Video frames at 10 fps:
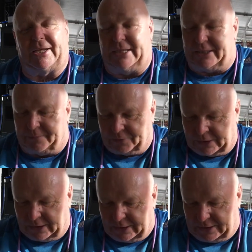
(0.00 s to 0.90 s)
that either.
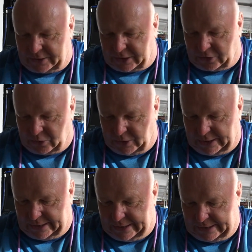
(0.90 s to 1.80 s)

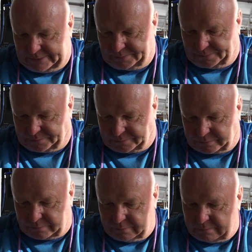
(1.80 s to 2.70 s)
So,
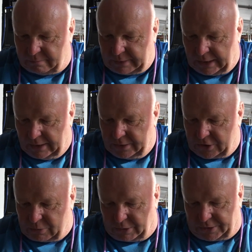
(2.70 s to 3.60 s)

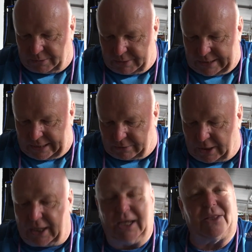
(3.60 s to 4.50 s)
just one thumbs
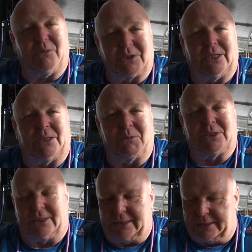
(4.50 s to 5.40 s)
down. Ah, that was it. That
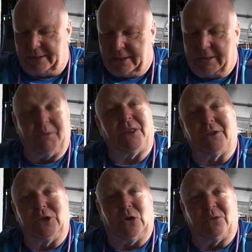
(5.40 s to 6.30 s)
was it. Yeah. Well,
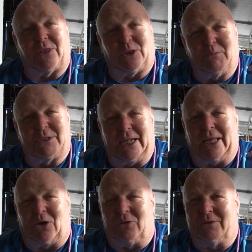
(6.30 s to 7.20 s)
you know, the thumbs
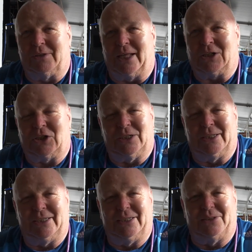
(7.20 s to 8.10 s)
down
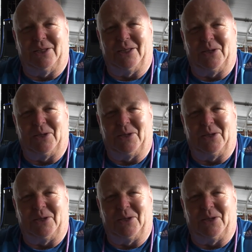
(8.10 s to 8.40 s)
actually